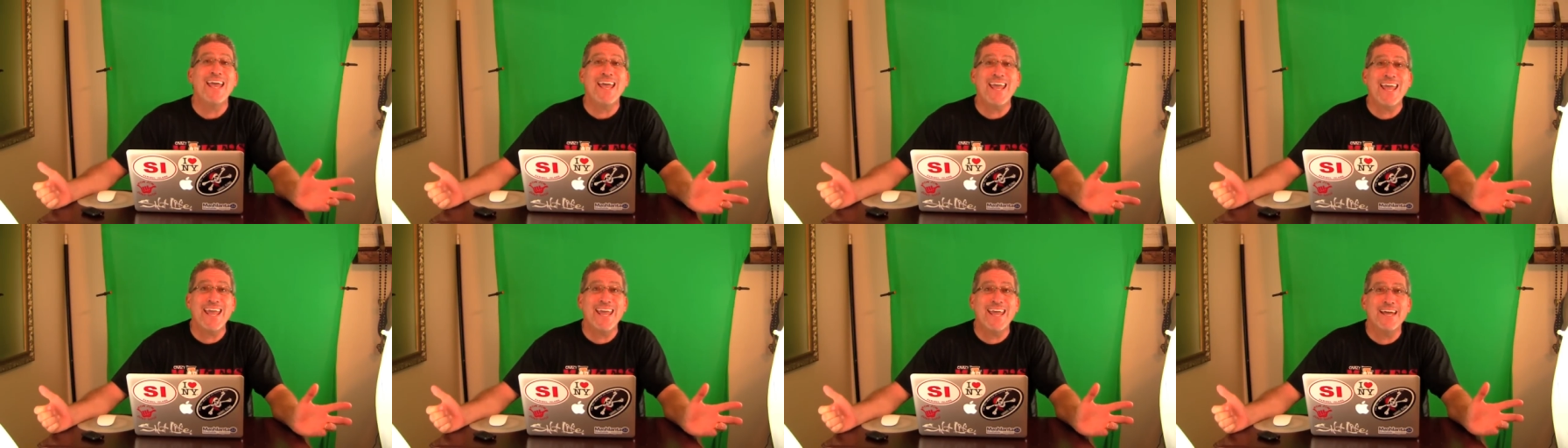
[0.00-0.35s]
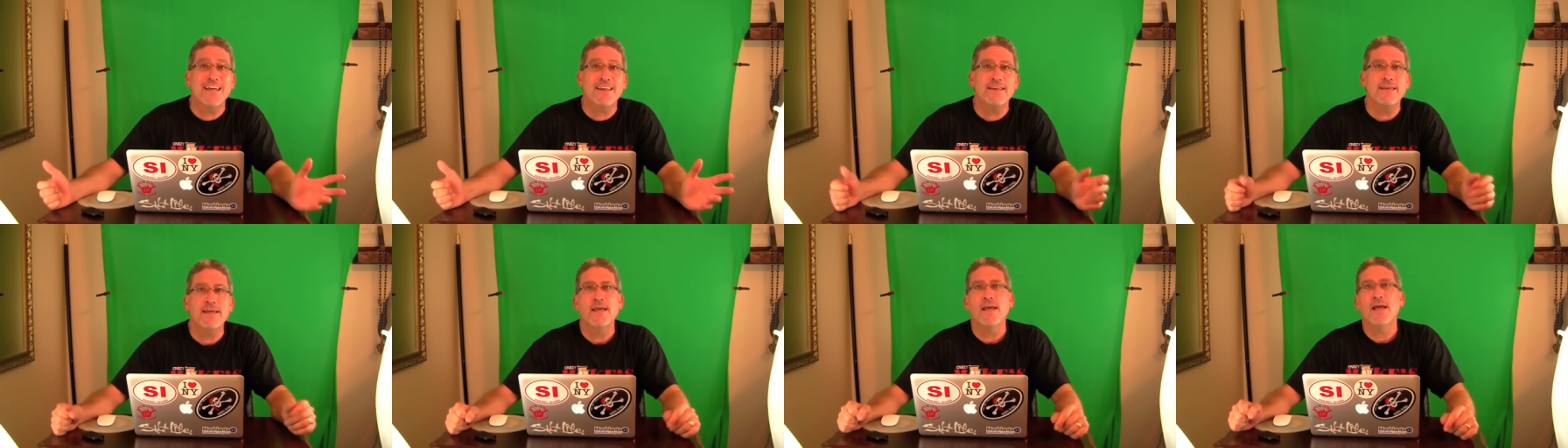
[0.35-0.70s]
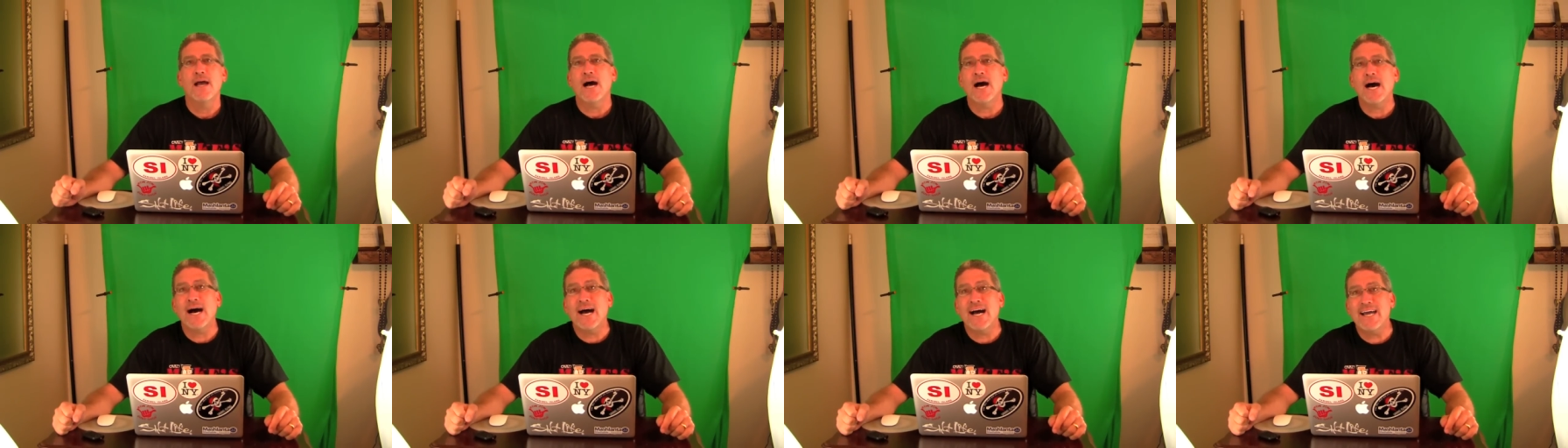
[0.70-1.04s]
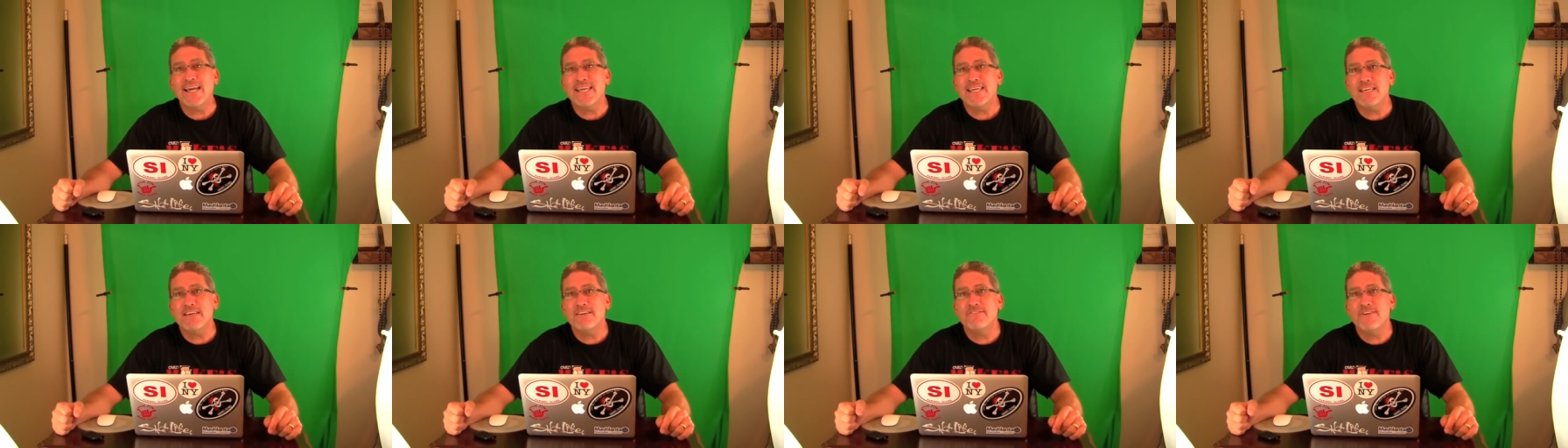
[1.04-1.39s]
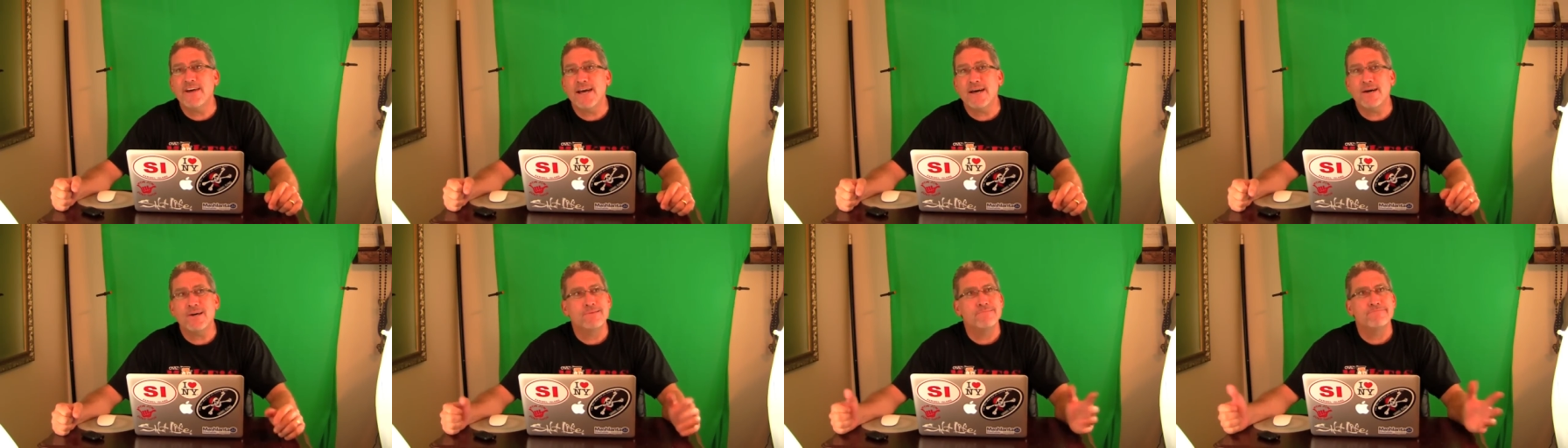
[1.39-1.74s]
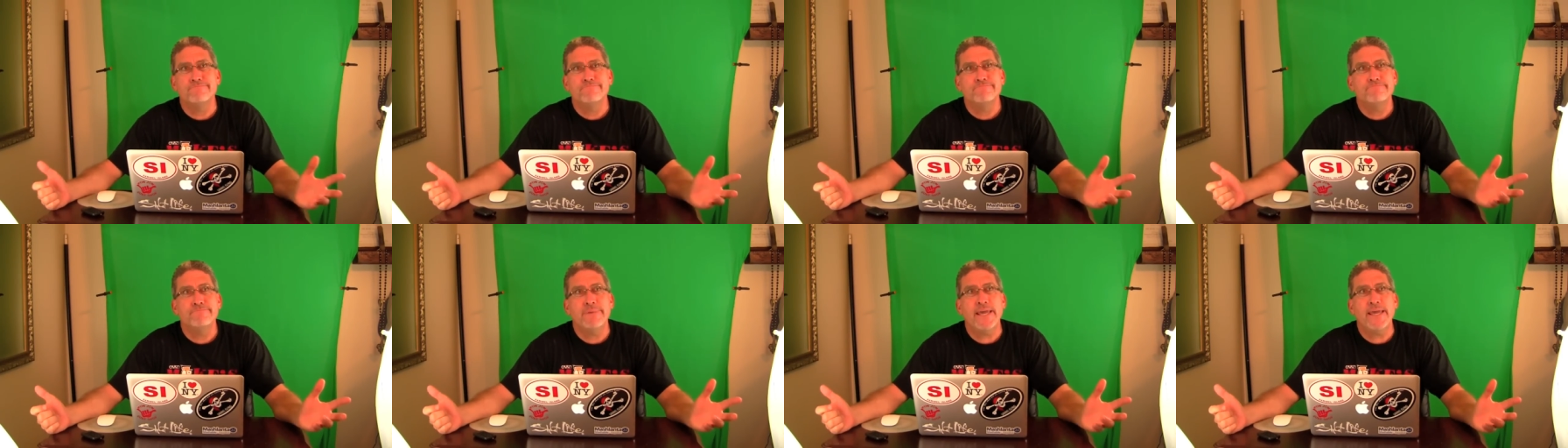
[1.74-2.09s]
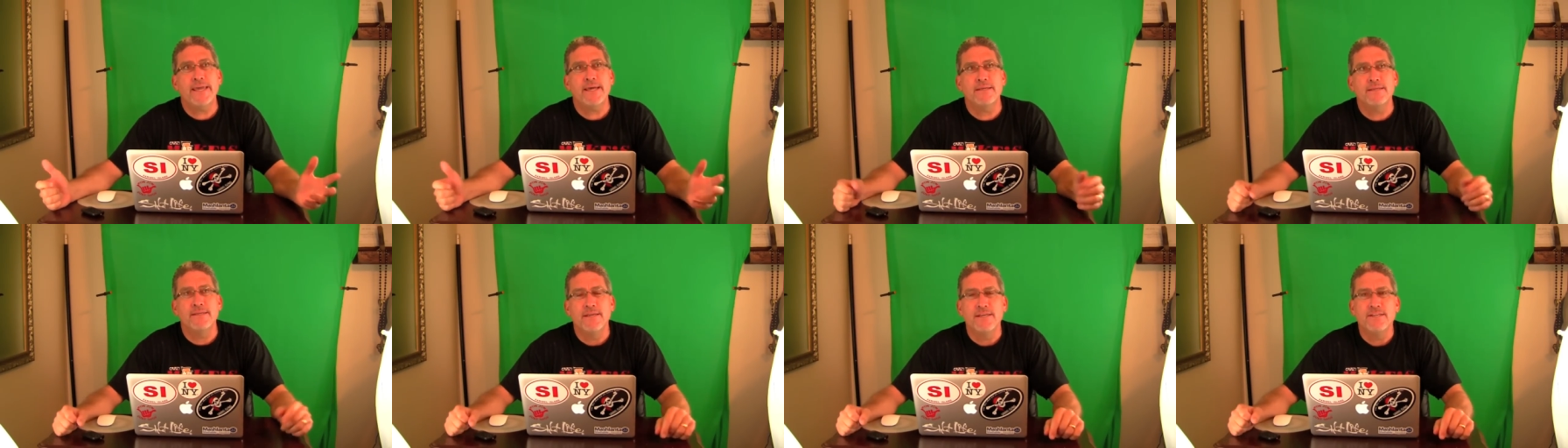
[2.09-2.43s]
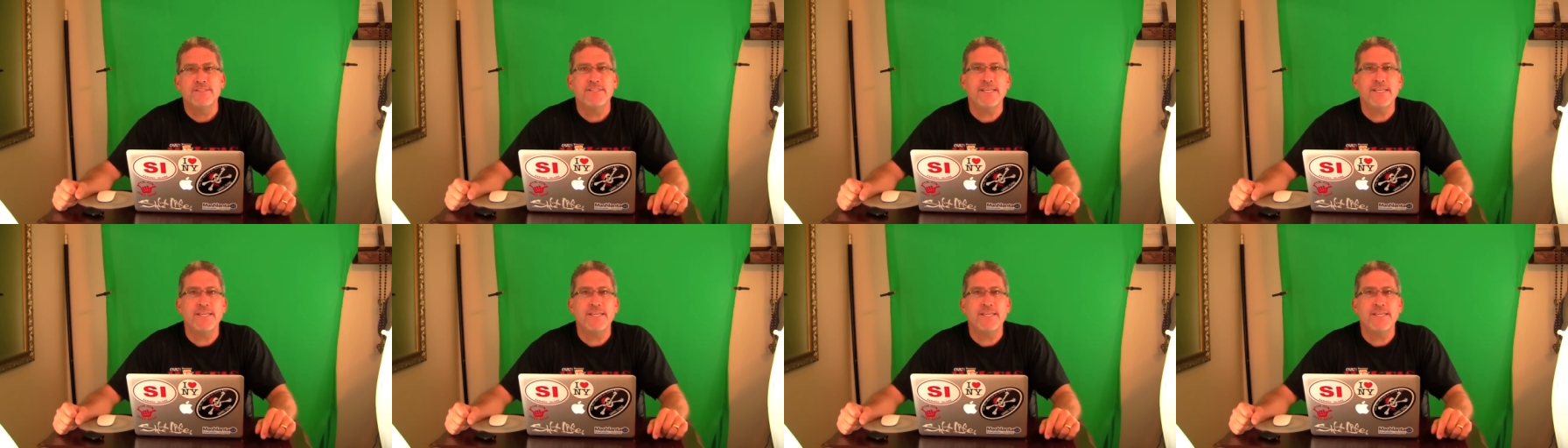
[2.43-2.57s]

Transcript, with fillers: And I give out, man,